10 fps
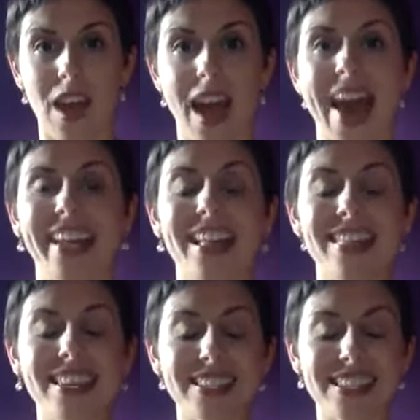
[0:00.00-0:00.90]
And
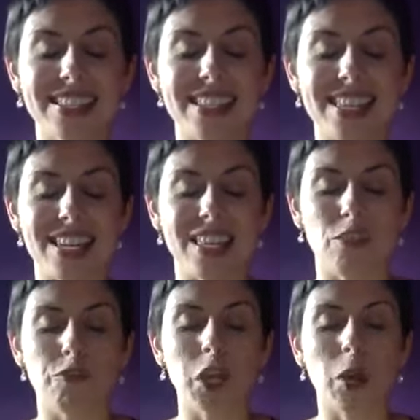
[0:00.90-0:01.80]
this is the the
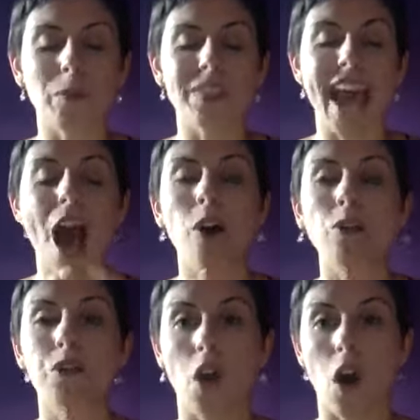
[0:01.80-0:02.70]
real
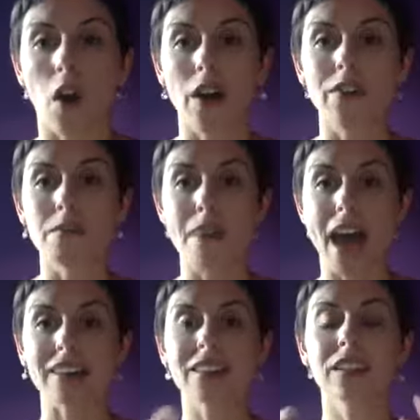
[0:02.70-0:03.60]
downfall of the
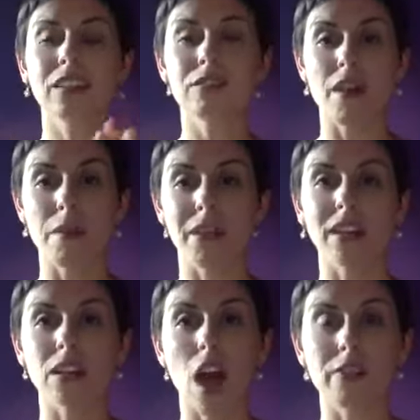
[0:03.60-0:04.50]
masculine
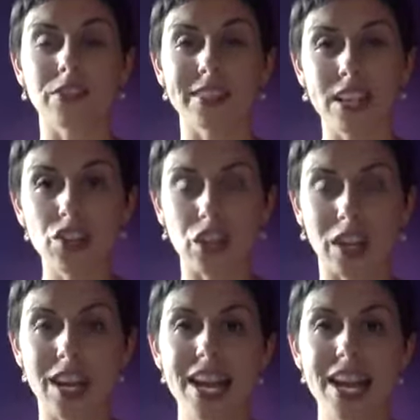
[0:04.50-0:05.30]
feminine conversation